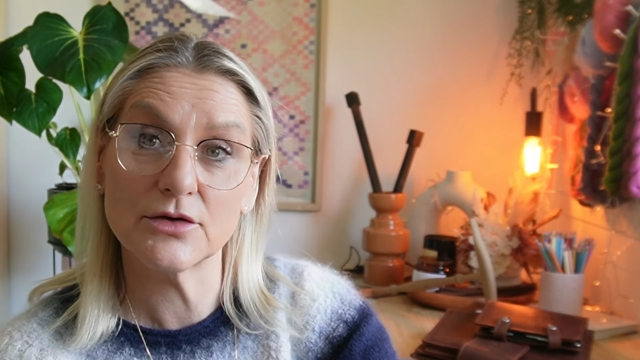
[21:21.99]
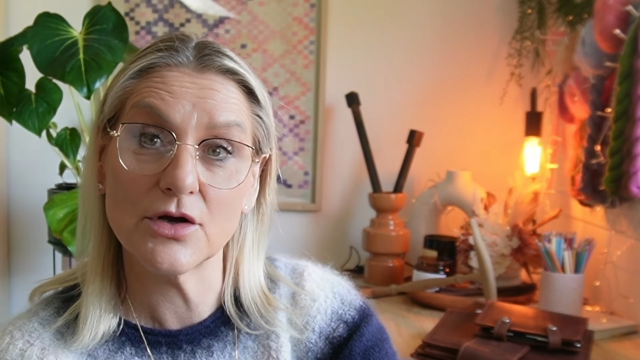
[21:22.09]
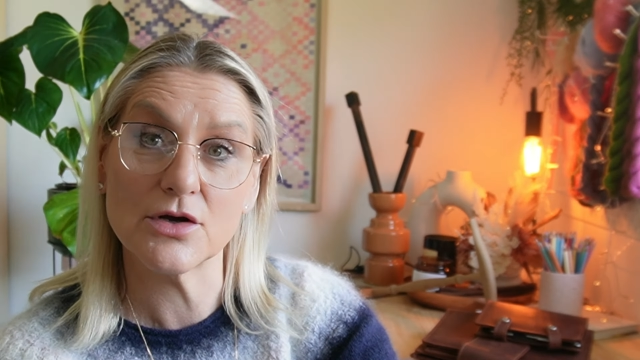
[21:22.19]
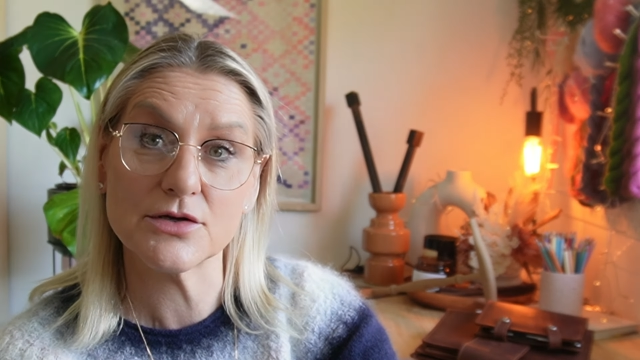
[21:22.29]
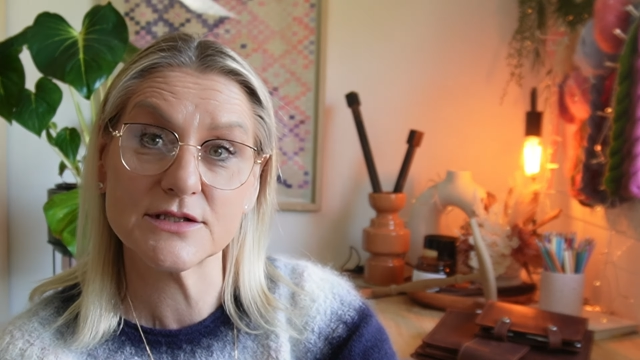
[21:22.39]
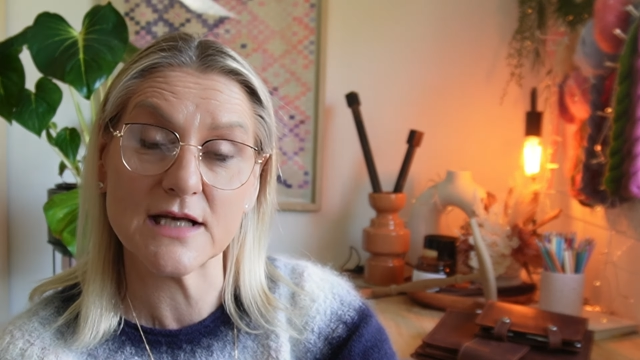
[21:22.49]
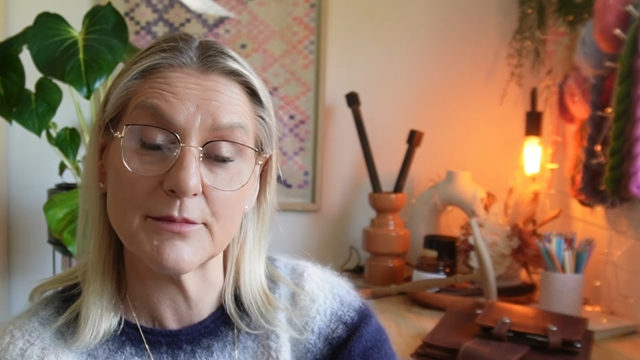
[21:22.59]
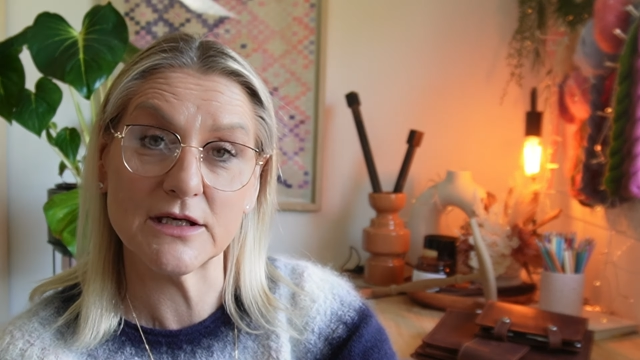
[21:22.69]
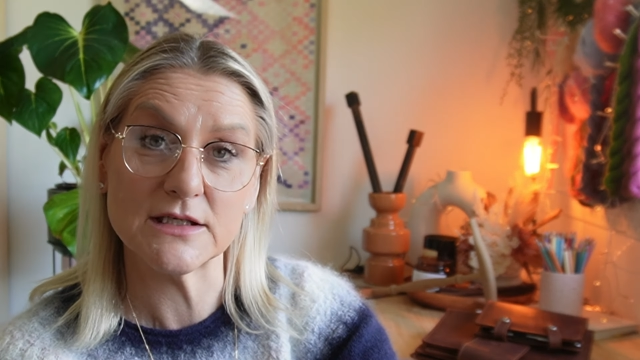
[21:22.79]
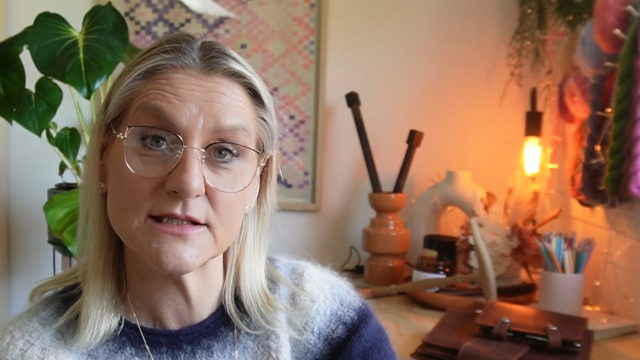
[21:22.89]
her
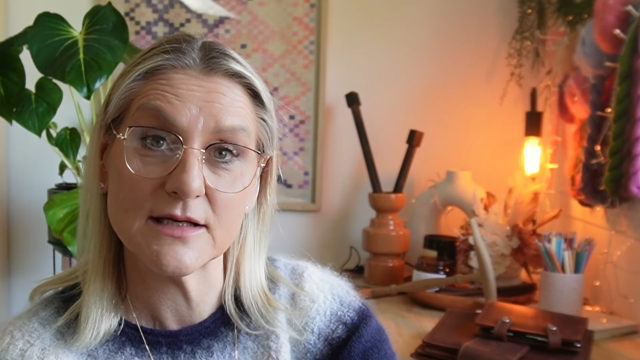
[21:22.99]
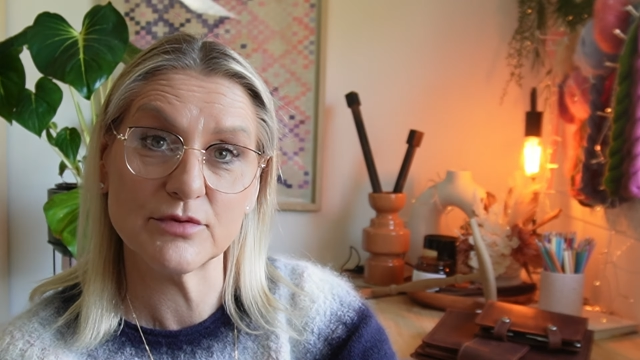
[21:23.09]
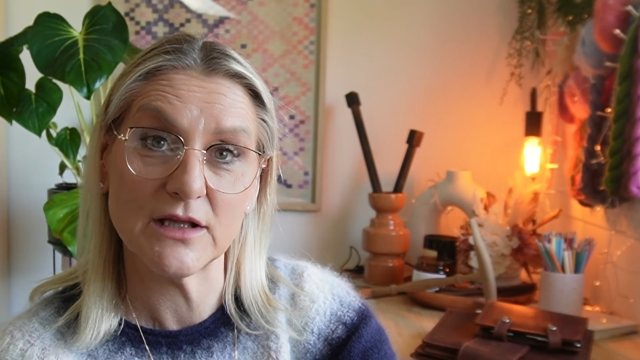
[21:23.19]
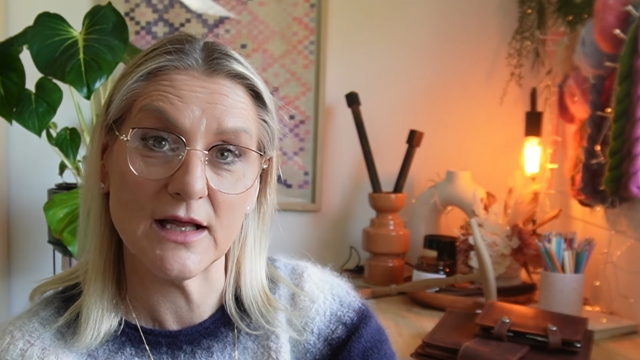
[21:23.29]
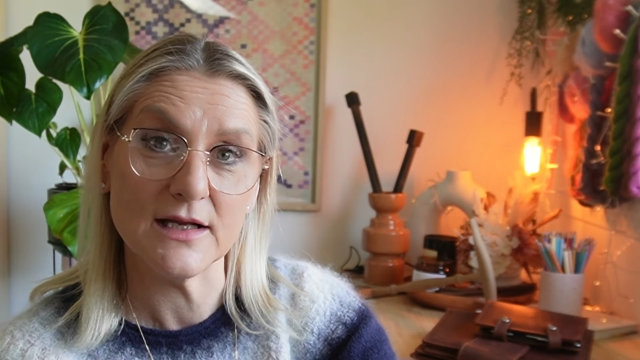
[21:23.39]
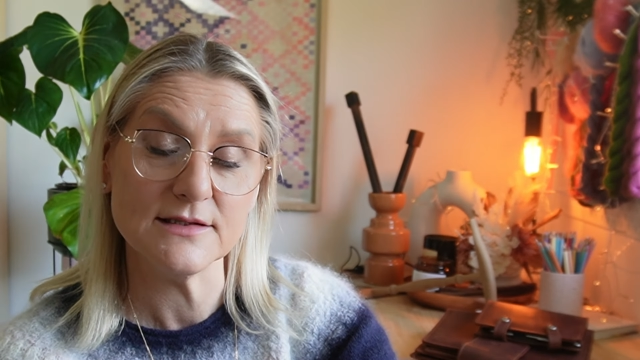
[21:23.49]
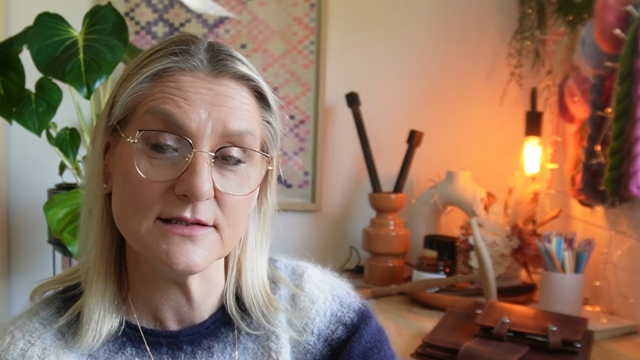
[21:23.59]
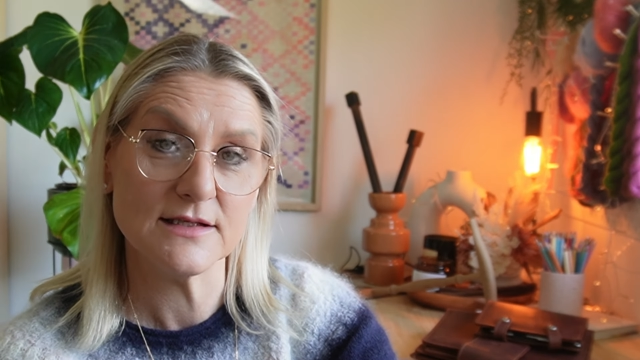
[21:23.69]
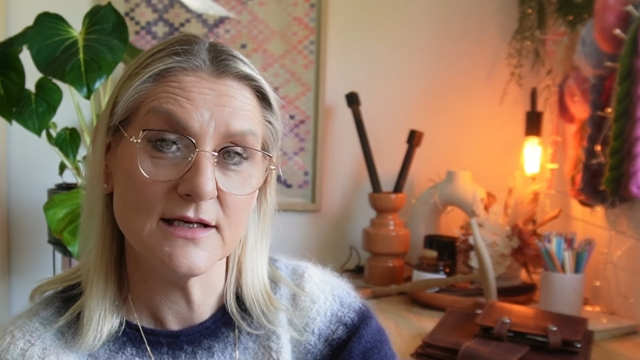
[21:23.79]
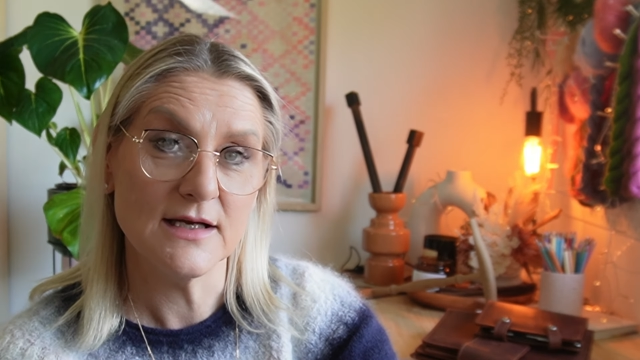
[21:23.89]
summer knitting plans,